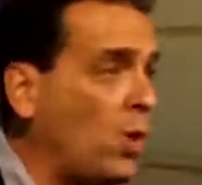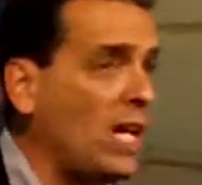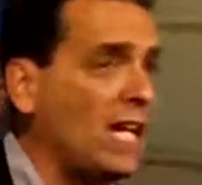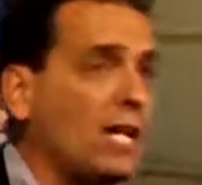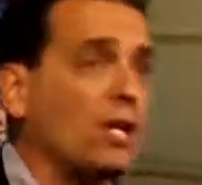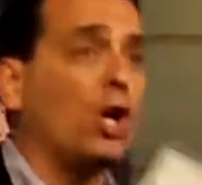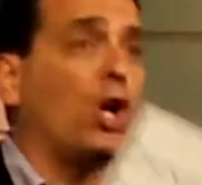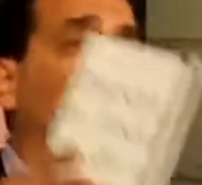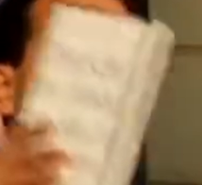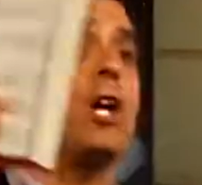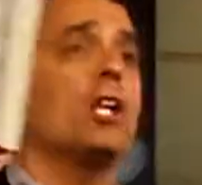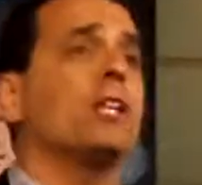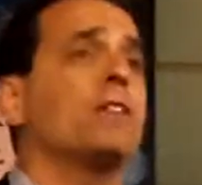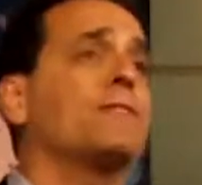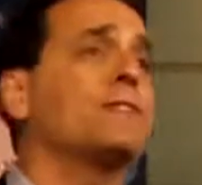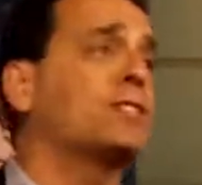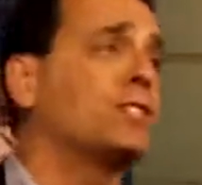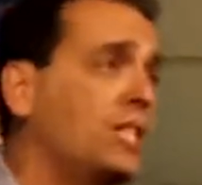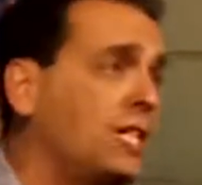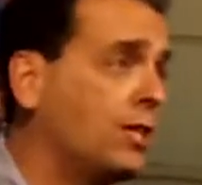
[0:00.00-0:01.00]
we, all
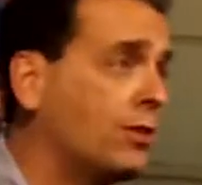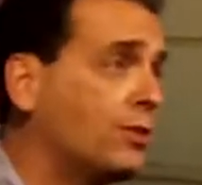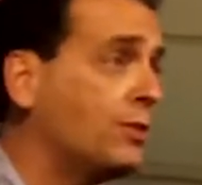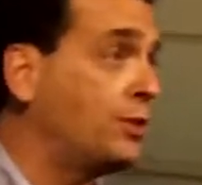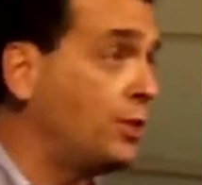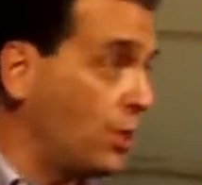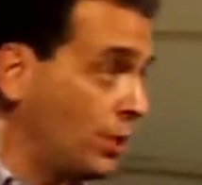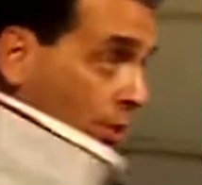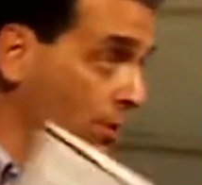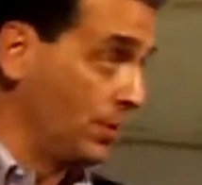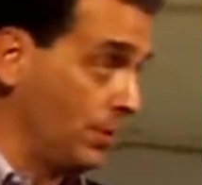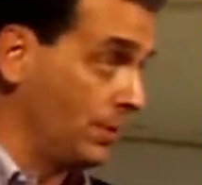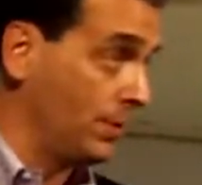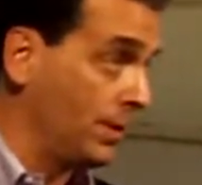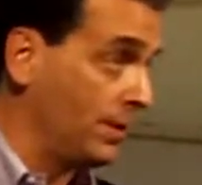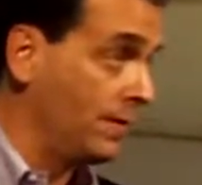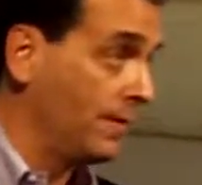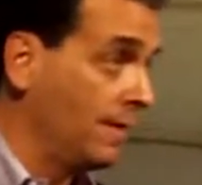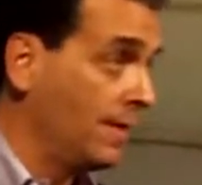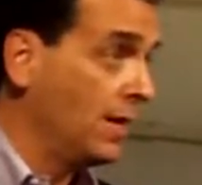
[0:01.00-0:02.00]
of us here, do
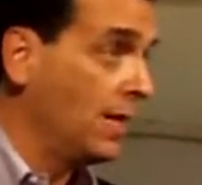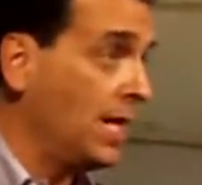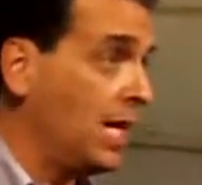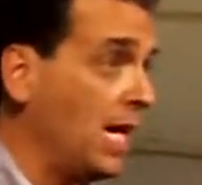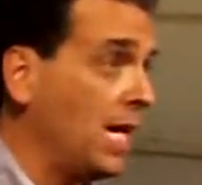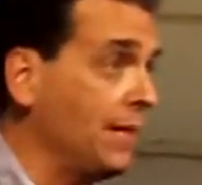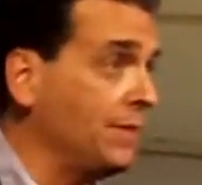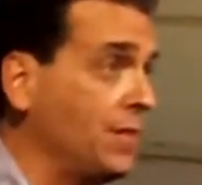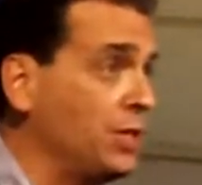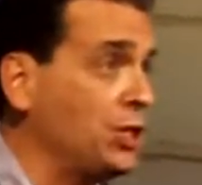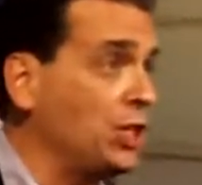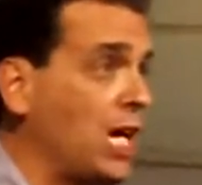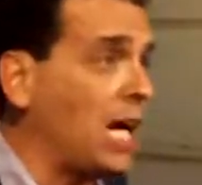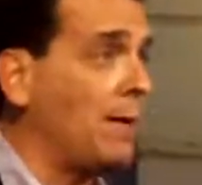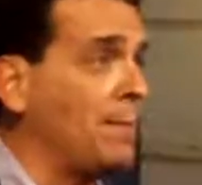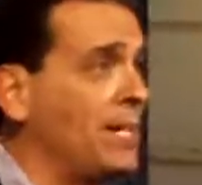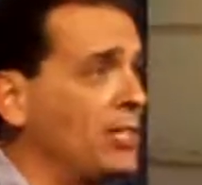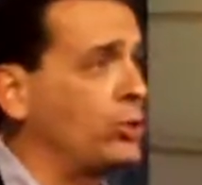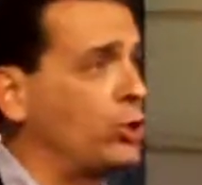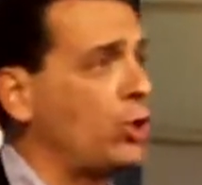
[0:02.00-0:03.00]
on the
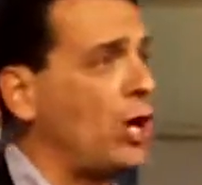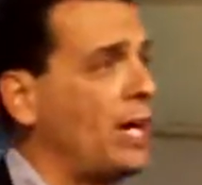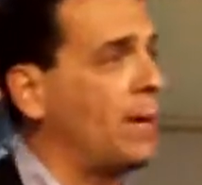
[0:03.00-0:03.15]
job is try